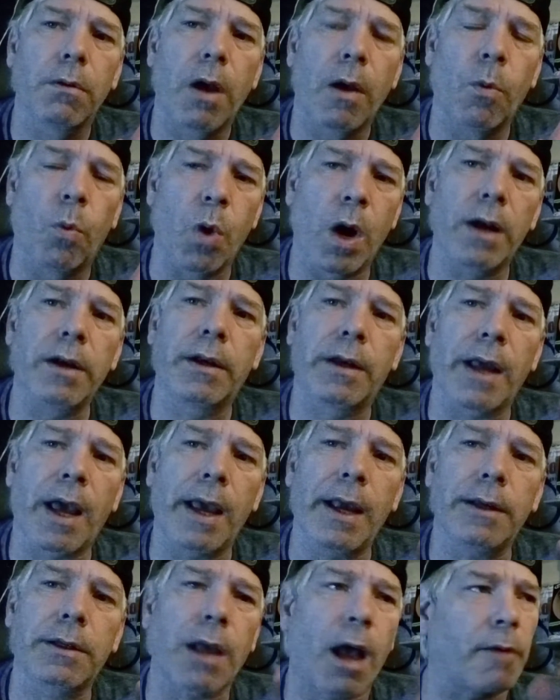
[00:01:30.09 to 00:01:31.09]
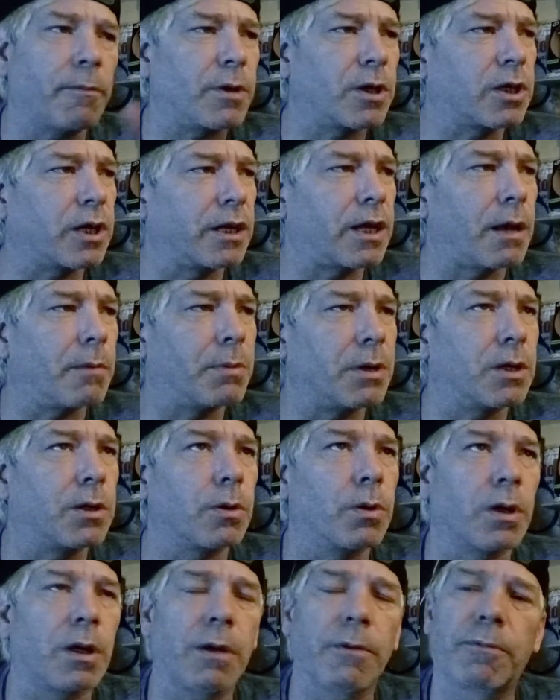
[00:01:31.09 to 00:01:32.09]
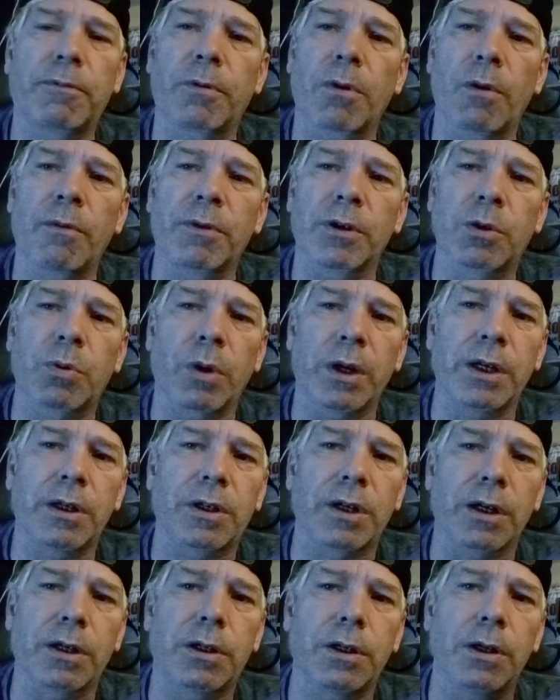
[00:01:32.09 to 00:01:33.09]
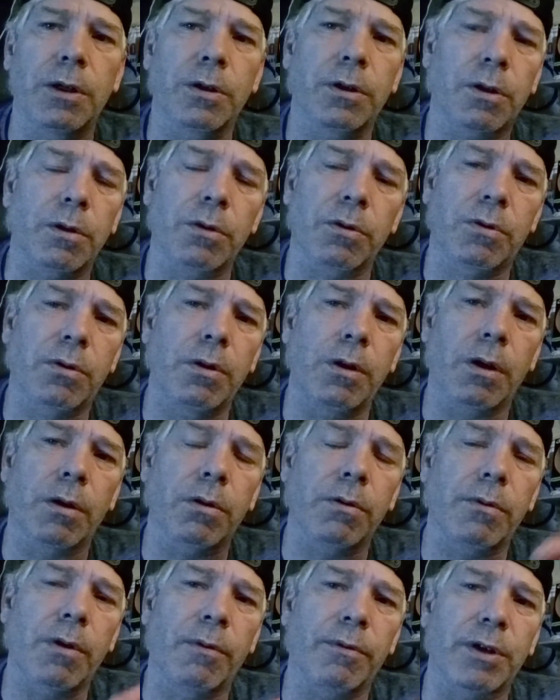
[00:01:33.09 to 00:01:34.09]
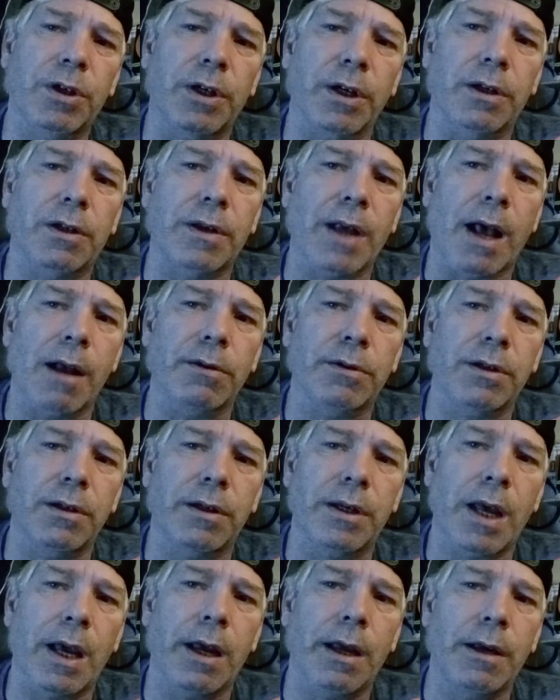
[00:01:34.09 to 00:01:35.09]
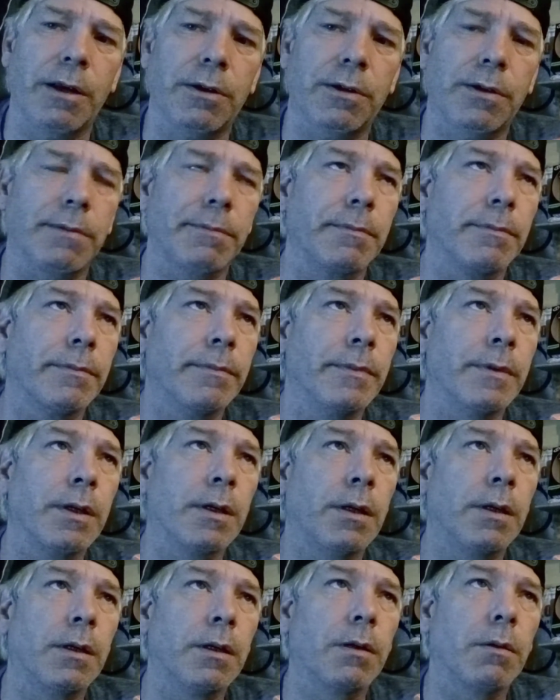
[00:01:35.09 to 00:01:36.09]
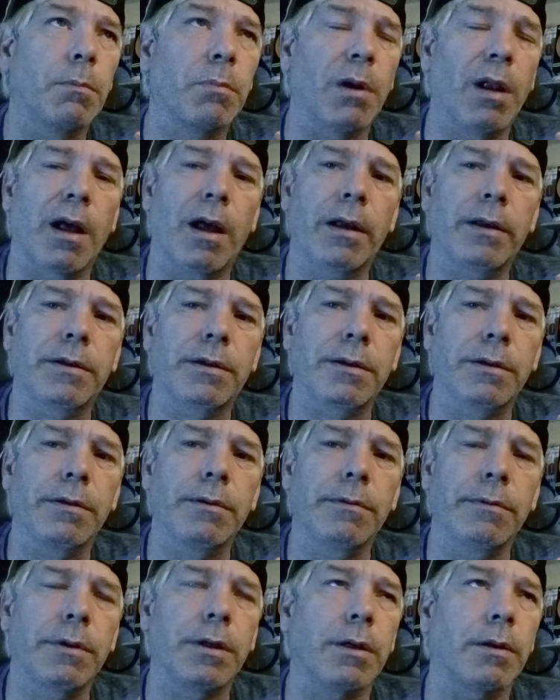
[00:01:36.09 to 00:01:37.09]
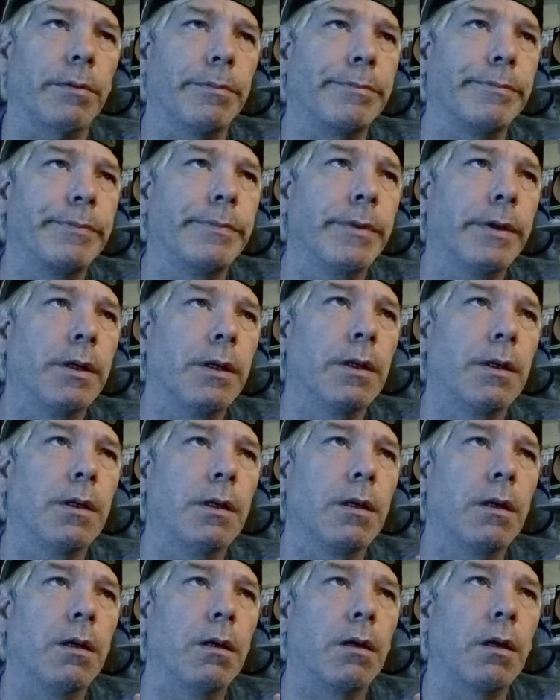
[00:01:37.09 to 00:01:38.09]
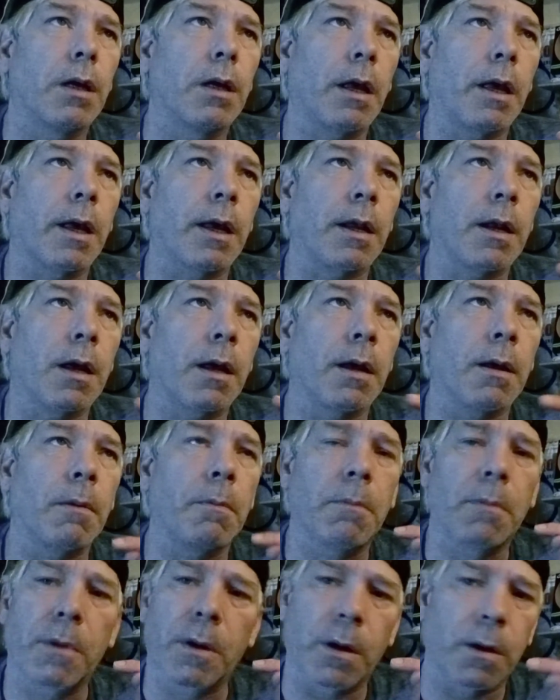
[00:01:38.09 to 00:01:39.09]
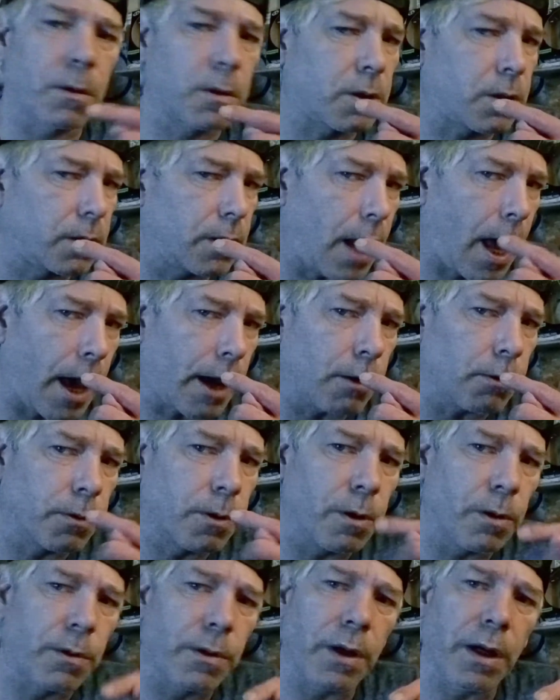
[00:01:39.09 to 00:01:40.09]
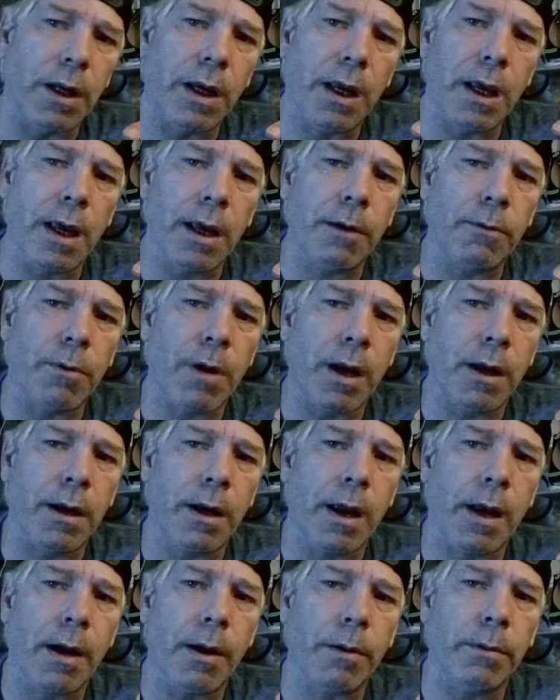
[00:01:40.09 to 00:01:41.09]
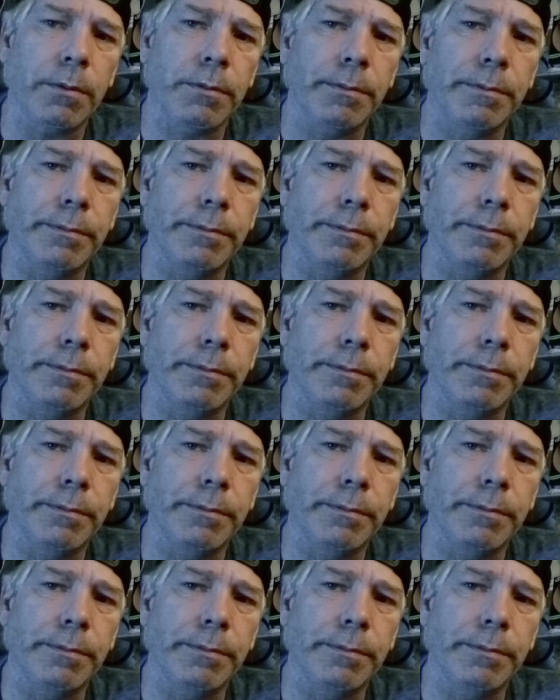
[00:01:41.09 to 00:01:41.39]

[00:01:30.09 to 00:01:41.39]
What days? Obviously, they've been doing it for over 26 years, or you know, over 6,000 days plus. You know, and uh, they're snaggletoothing again right now.